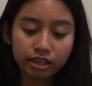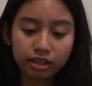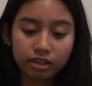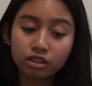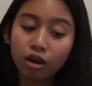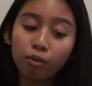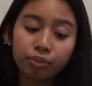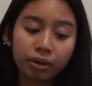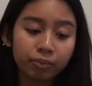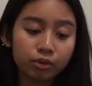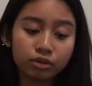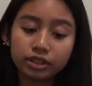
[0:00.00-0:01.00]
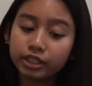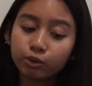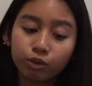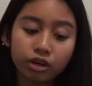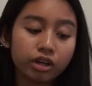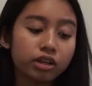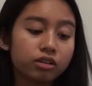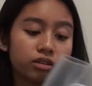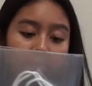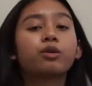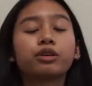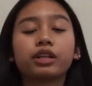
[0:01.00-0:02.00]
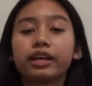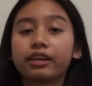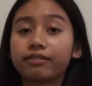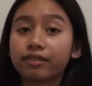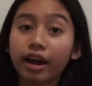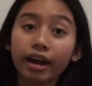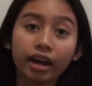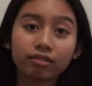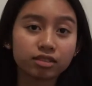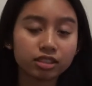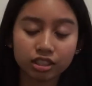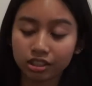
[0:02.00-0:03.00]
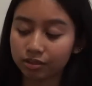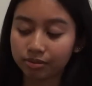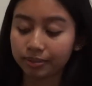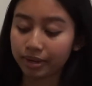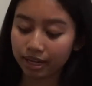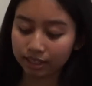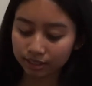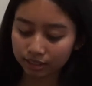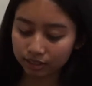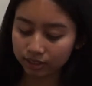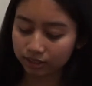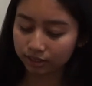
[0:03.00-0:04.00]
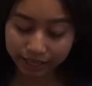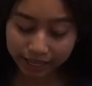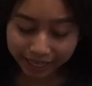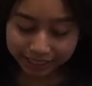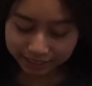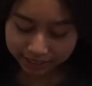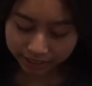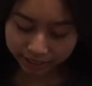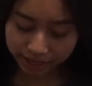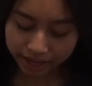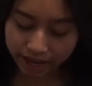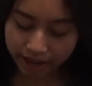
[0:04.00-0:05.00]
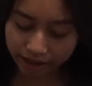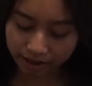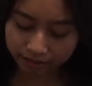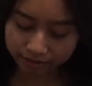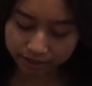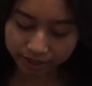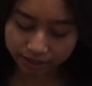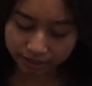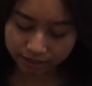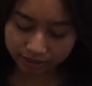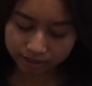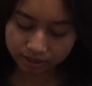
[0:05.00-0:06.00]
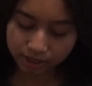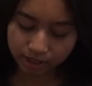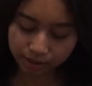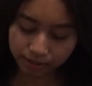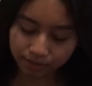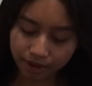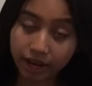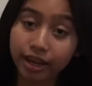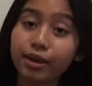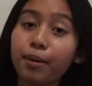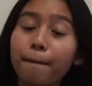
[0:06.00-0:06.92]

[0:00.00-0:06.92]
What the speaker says: like some people need one or like if I have to change my mask. The next thing I have is my